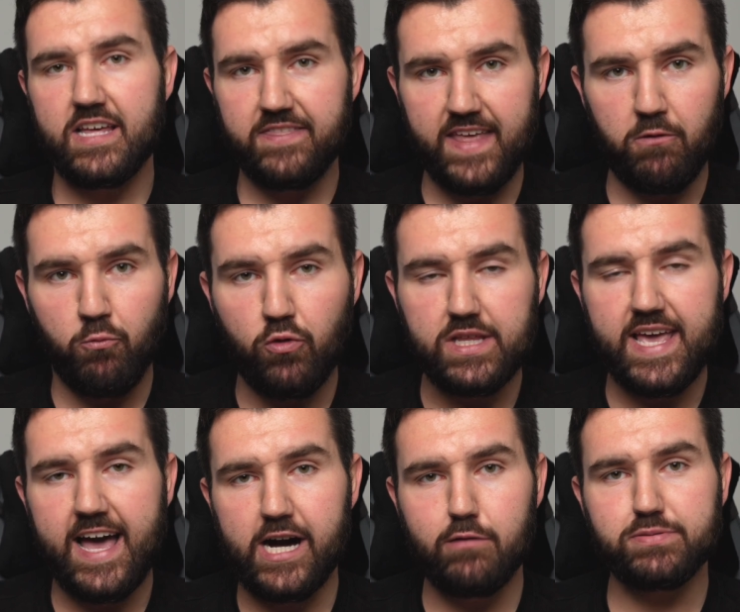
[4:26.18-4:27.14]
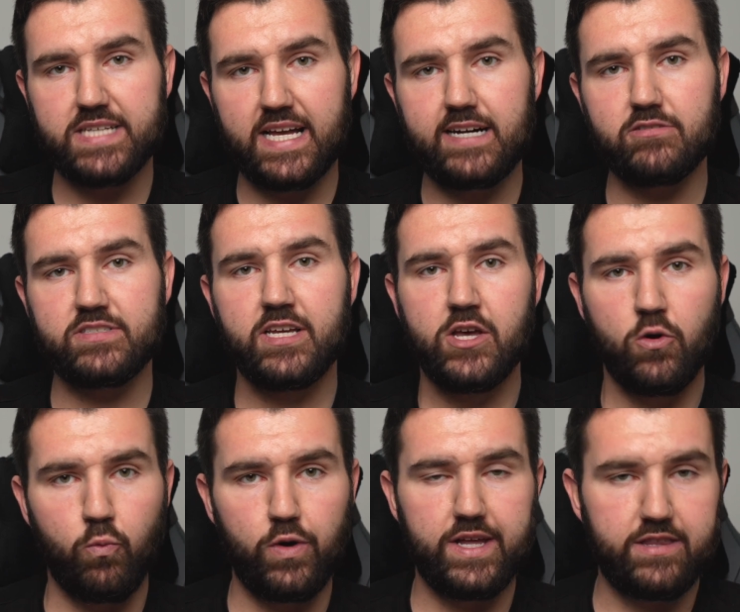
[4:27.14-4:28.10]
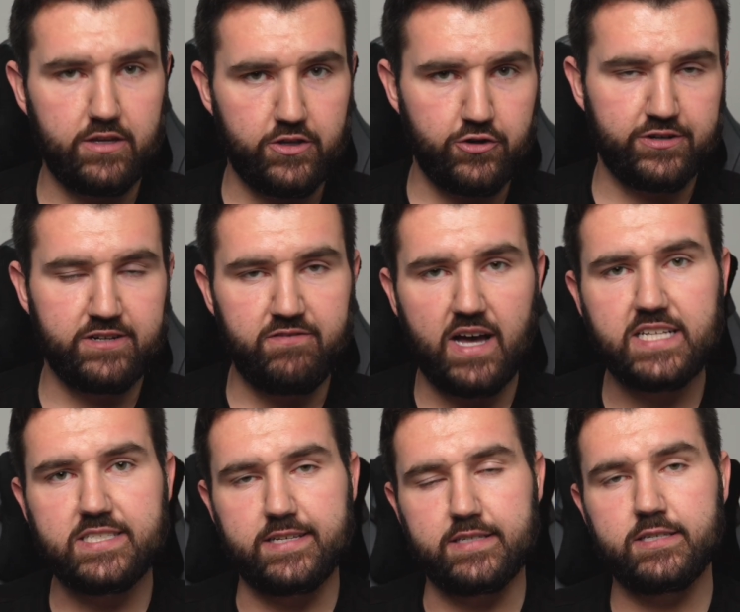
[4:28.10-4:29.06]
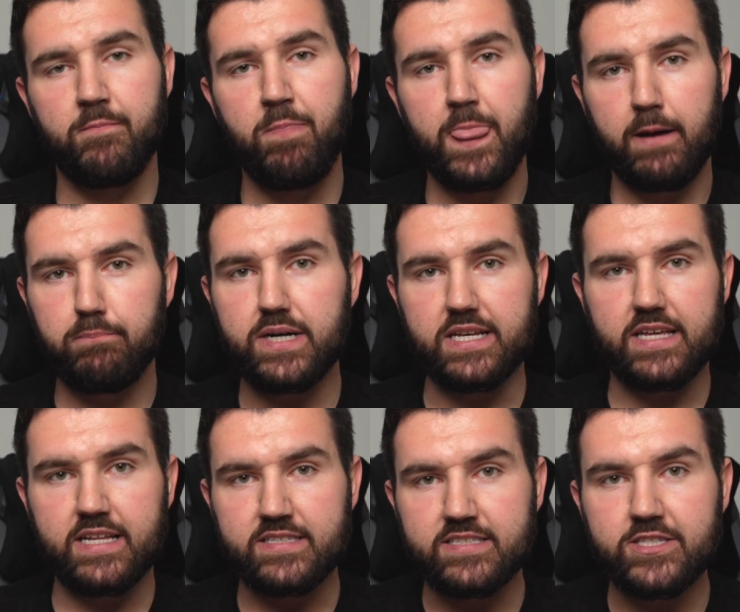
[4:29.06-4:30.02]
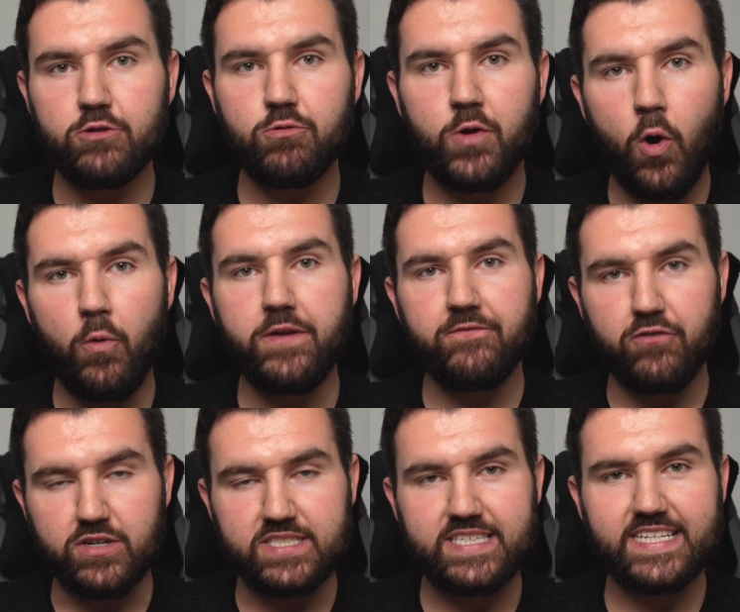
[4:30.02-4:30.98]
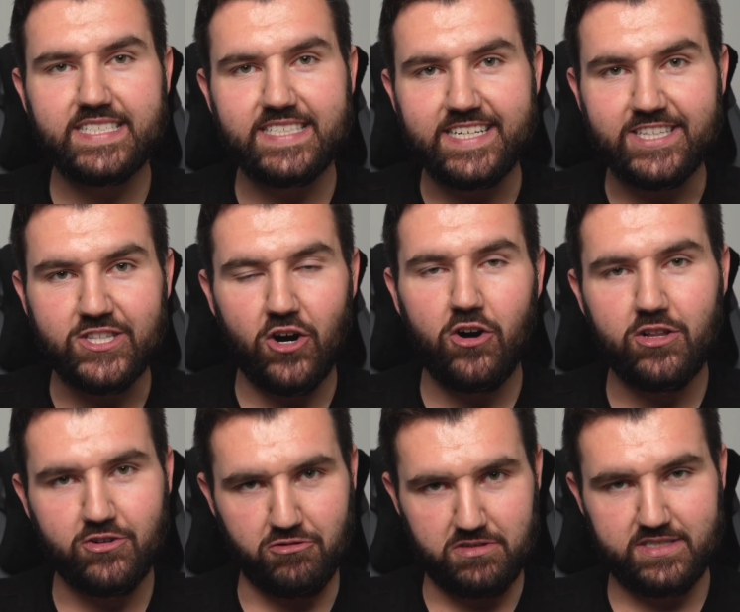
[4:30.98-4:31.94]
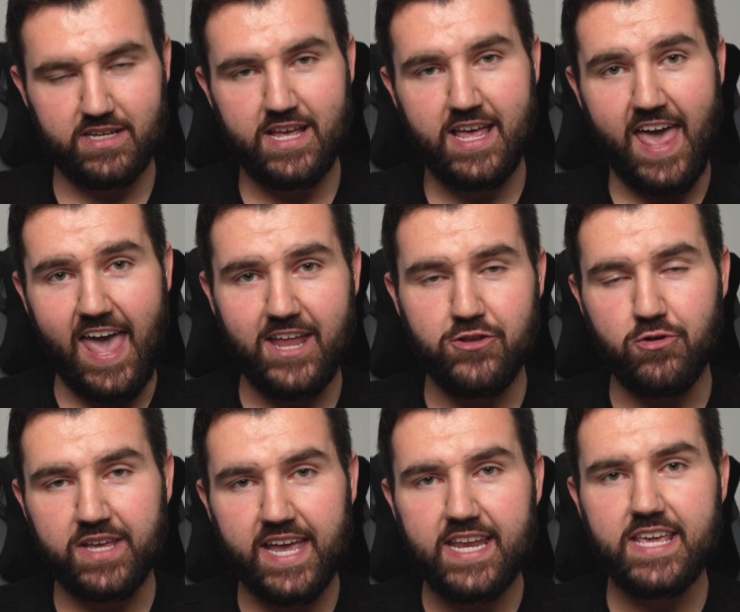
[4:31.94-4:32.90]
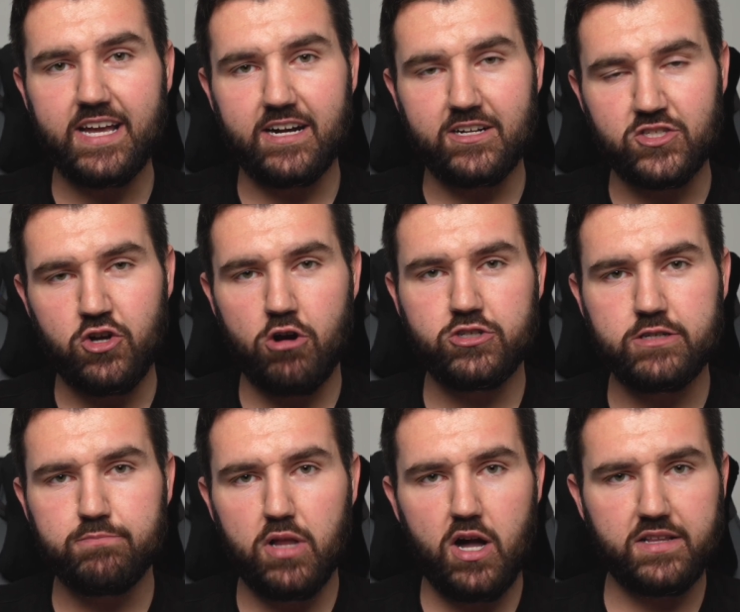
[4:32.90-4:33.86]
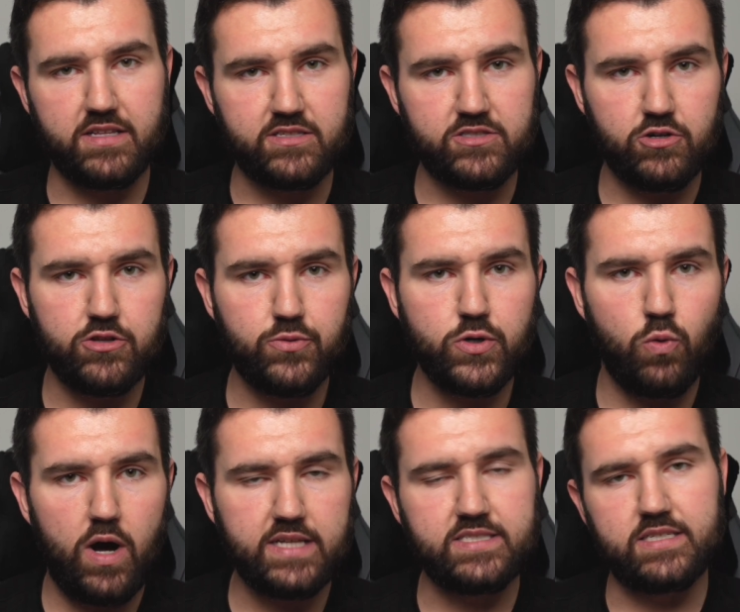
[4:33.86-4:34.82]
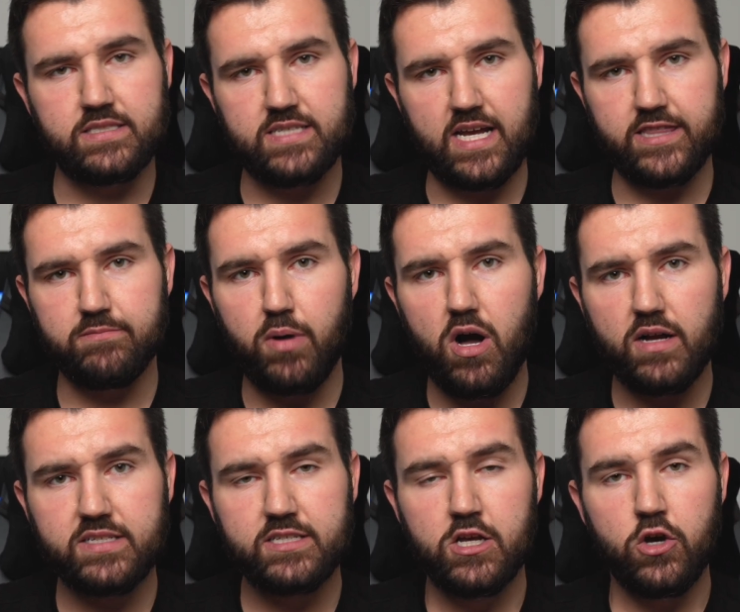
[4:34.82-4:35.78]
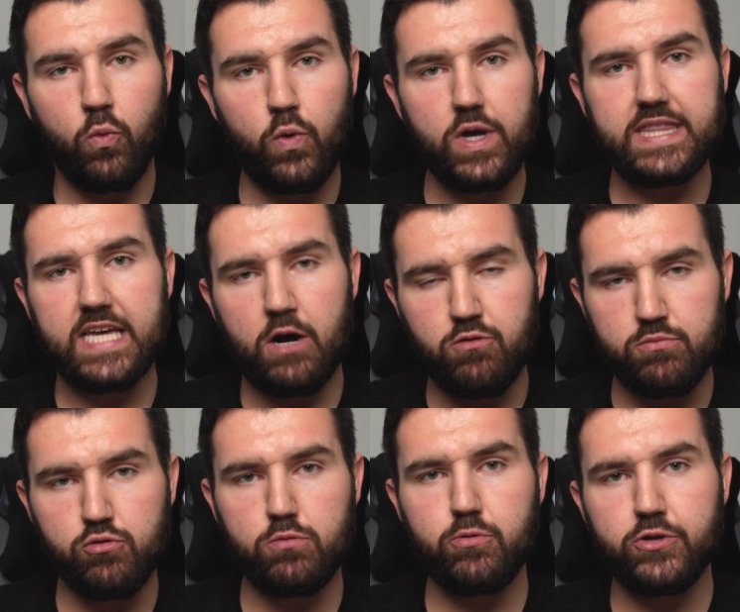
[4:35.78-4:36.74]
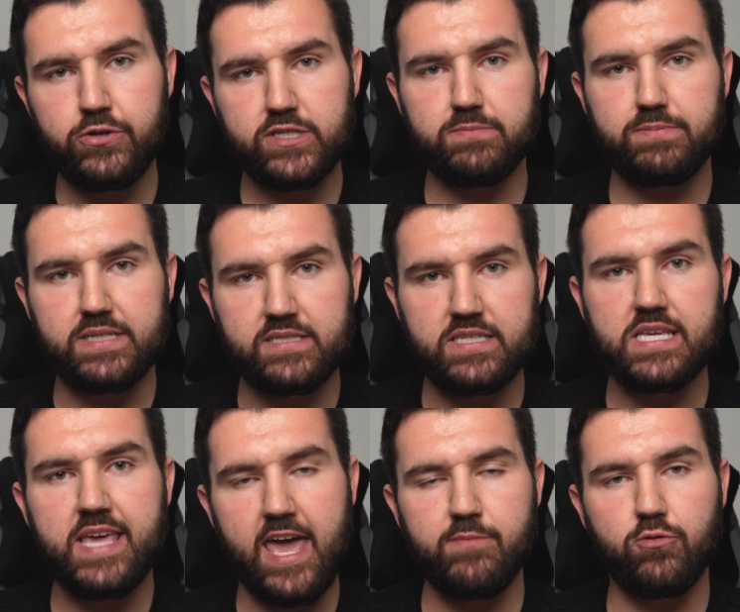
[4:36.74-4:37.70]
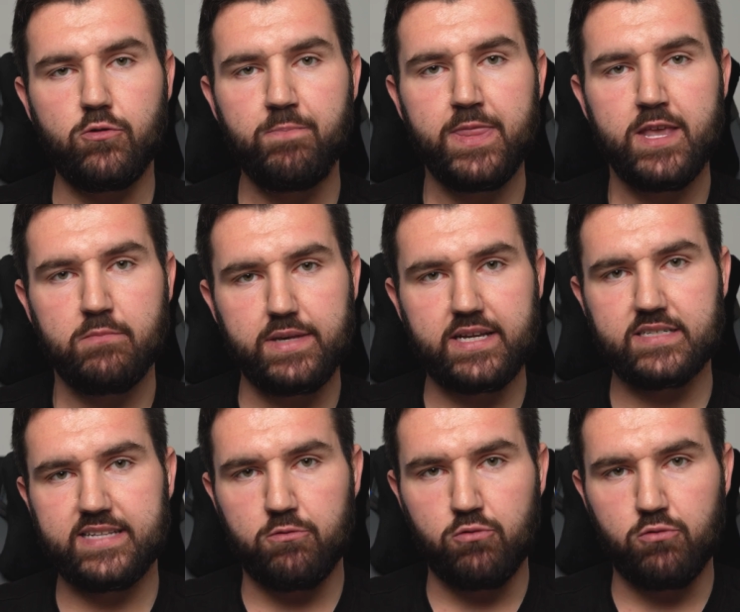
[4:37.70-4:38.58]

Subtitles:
that really helps out with your devices. But it's still going for $60. And you're getting a charging block that's 33 watts inside the box with a removable USB-C cable, because that